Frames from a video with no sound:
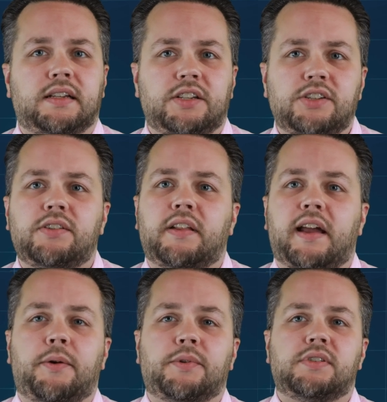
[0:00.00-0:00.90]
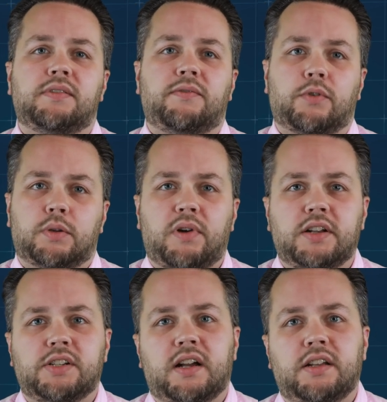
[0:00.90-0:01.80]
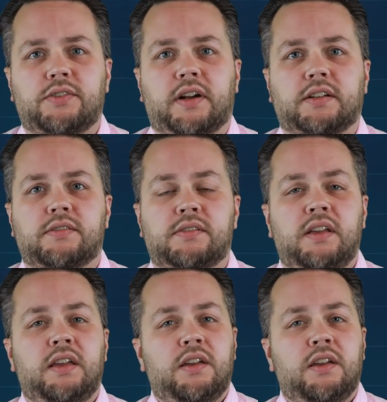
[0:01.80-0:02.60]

additional hours for the project contractors,